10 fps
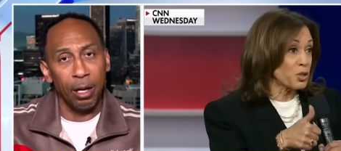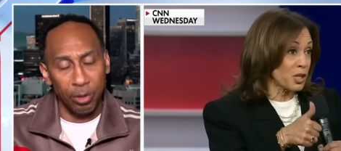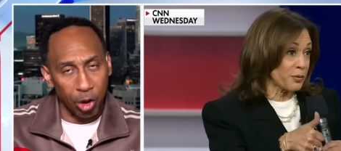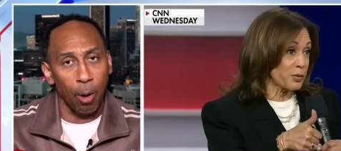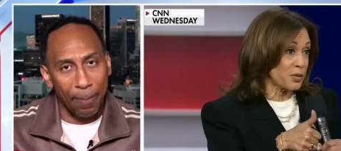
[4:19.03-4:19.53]

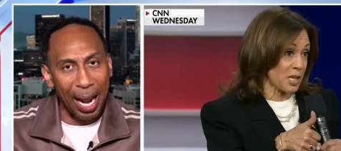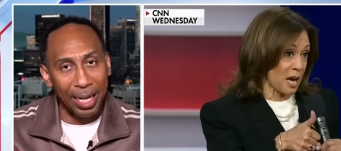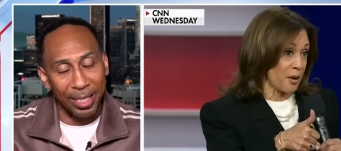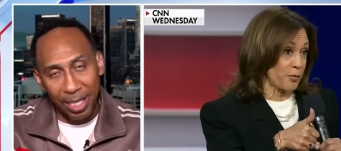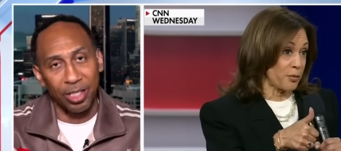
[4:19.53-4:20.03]
Speaker 1: Joe
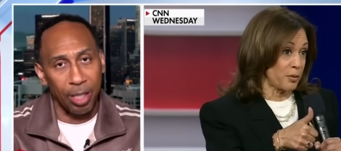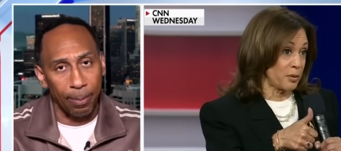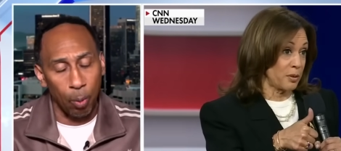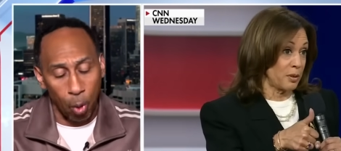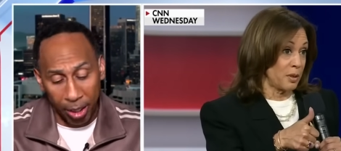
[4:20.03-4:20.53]
Biden. That's
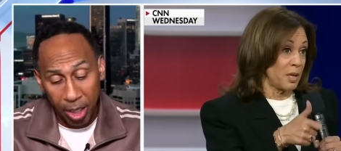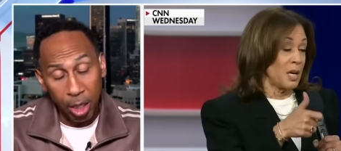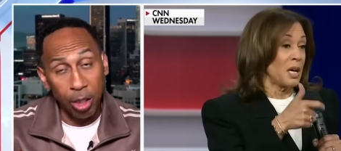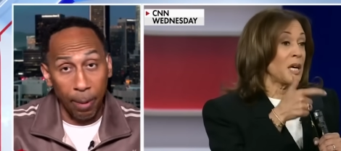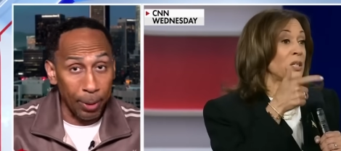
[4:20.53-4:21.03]
number one.
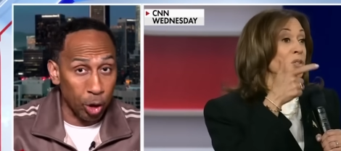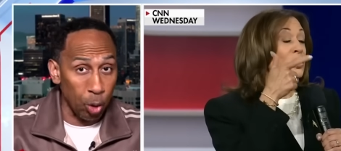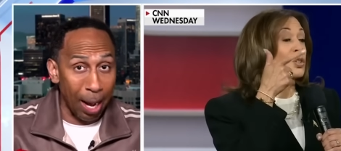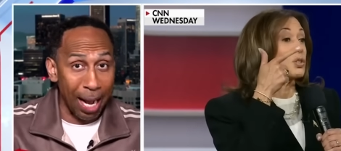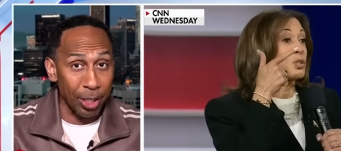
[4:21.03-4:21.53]
Number
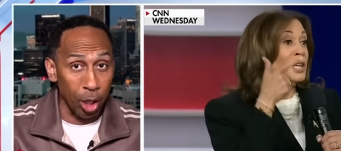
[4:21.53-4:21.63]
two, I know